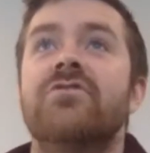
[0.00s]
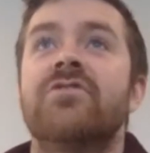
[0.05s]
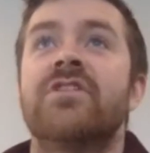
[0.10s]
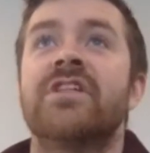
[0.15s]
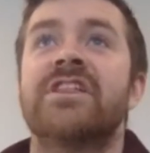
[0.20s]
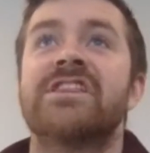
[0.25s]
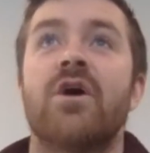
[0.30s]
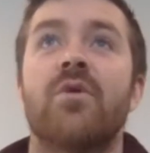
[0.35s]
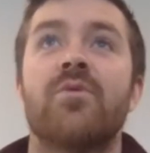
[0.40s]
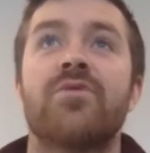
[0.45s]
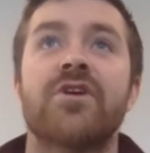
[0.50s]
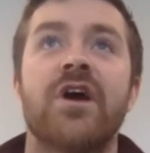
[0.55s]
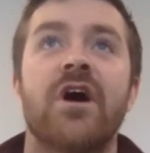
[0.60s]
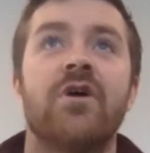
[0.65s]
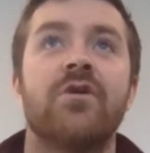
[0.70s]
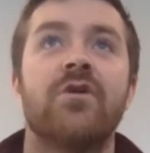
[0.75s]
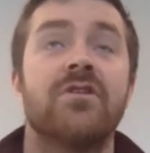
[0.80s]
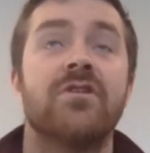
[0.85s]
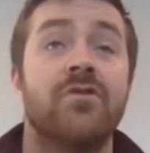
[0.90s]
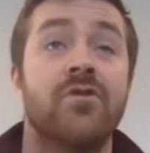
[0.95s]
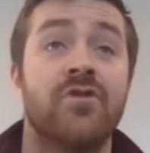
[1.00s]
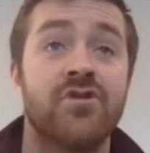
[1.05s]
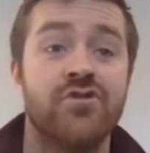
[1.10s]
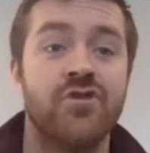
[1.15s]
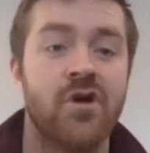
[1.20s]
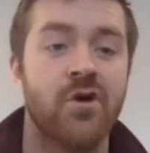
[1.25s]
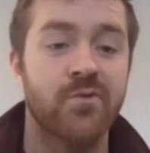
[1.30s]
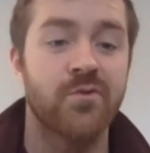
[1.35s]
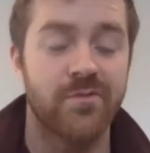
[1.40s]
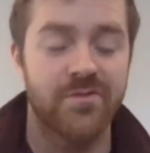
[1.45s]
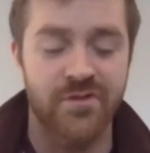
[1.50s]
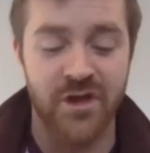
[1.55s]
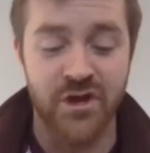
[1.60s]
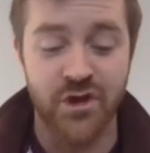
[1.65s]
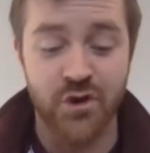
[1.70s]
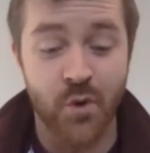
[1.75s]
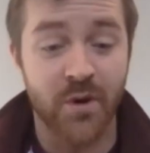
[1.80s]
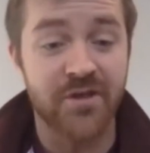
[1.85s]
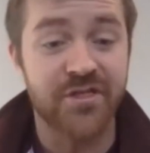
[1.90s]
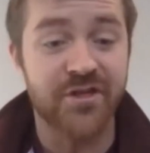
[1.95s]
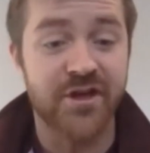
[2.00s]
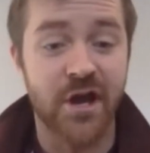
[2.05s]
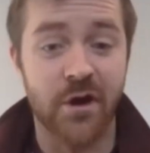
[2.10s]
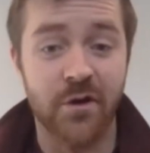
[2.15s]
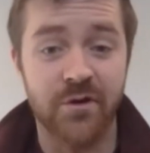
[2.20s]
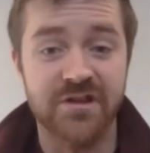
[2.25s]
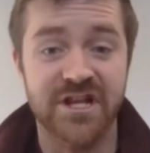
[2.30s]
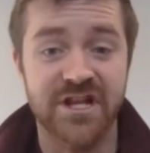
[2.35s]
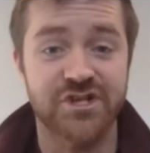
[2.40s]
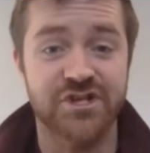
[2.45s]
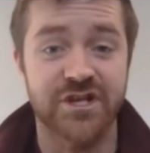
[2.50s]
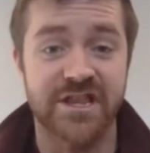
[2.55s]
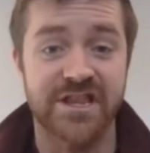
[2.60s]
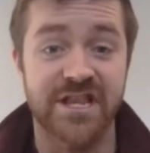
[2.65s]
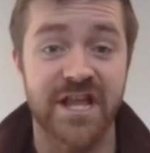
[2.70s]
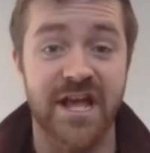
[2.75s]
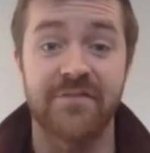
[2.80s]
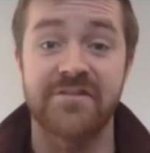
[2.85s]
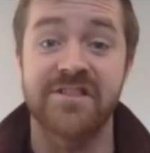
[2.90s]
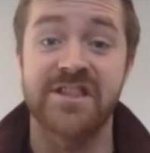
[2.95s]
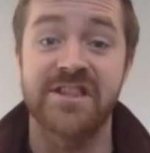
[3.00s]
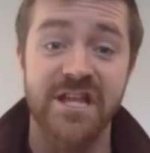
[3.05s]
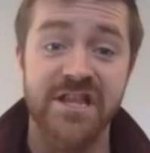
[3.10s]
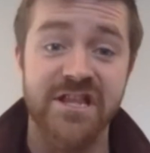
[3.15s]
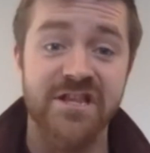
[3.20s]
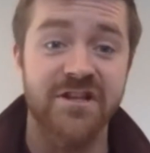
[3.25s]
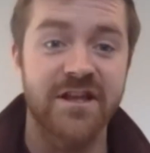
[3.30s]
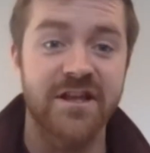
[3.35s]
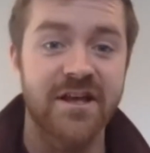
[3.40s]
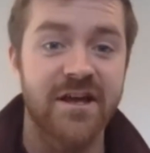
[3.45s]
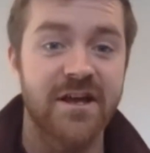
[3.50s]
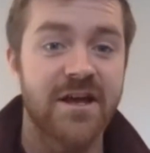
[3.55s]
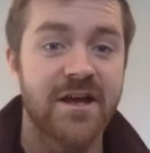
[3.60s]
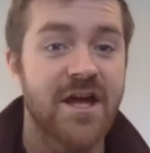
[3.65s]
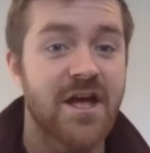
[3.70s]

south coast, the north coast, I should say, of Sicily.